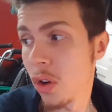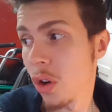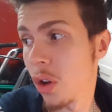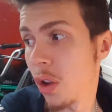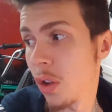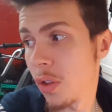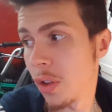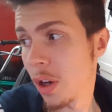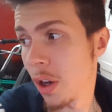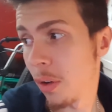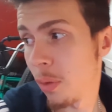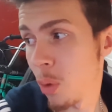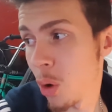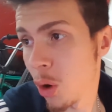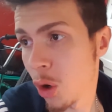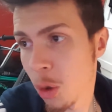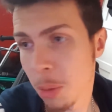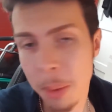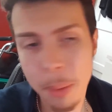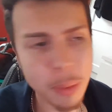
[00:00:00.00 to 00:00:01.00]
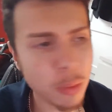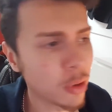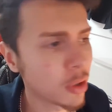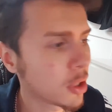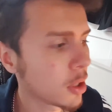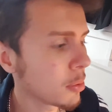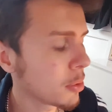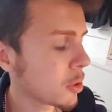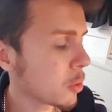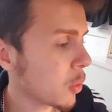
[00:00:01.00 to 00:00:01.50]
Nothing. I have woke up. But
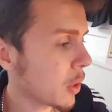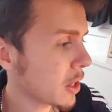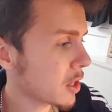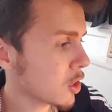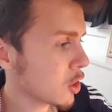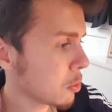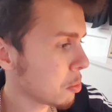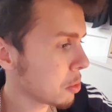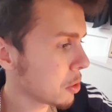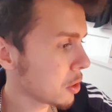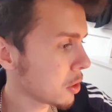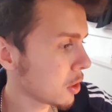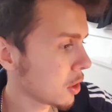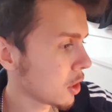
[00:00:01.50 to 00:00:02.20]
what time to wake up?